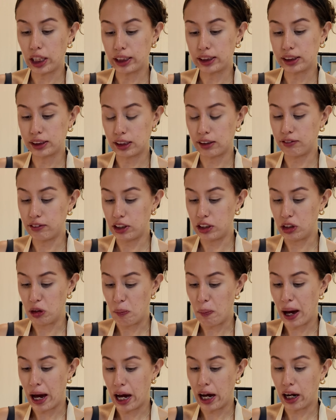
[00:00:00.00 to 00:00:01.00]
that's stuff that you
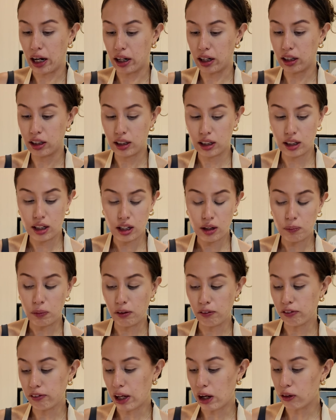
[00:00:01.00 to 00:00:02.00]
pack.
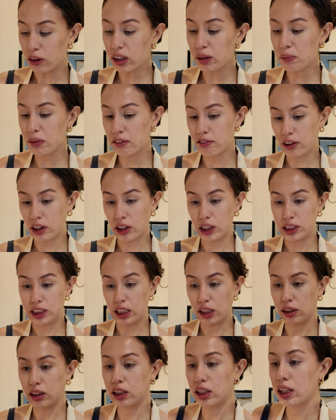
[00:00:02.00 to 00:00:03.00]
But flour can be very
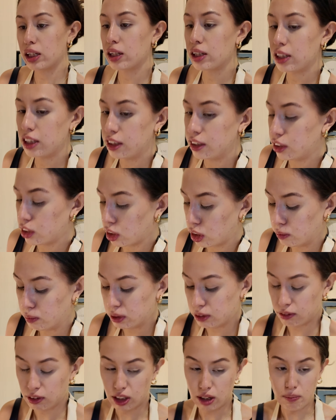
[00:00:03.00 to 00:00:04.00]
delicate in
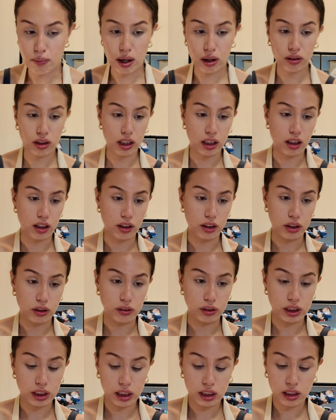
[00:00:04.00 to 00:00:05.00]
terms of the amount that you're
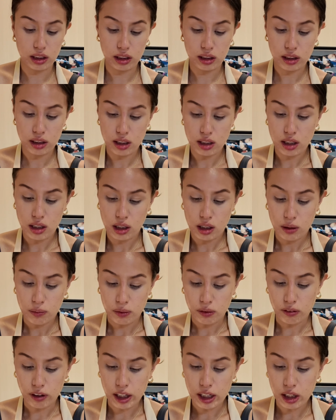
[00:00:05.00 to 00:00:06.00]
using.
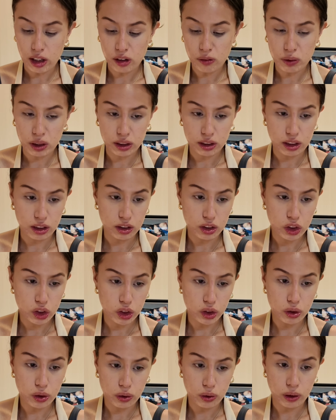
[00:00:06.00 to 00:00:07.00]
Right now I'm using
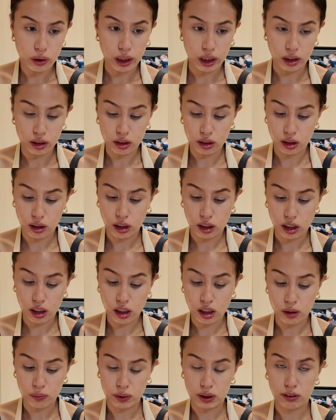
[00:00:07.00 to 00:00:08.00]
2 1/3
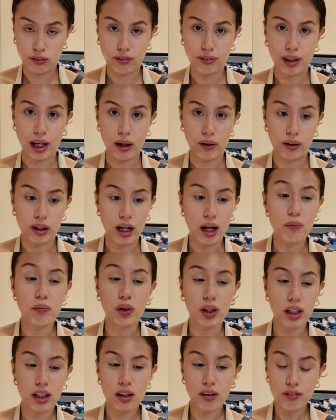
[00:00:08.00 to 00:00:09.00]
cups of flour. I'm
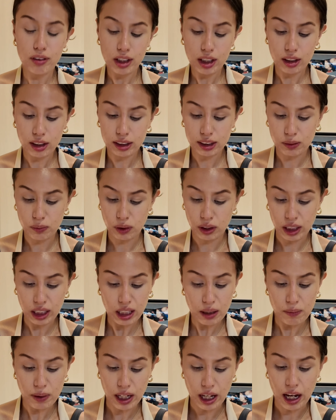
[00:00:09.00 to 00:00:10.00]
looking over here because I'm looking
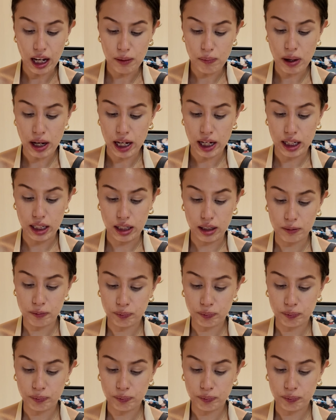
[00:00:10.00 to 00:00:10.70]
at my iPad